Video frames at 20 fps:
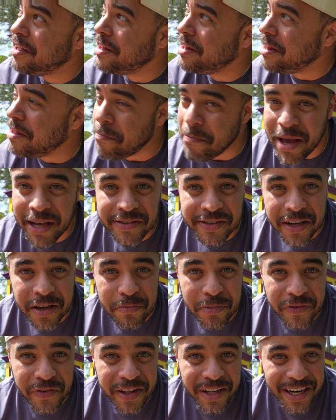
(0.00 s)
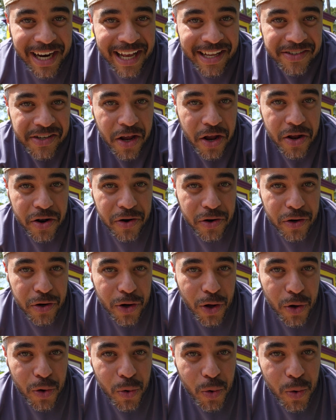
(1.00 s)
the Mexican pavilion has
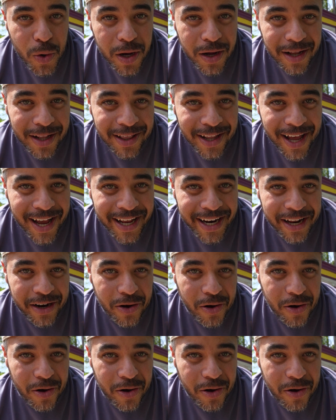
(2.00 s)
no line at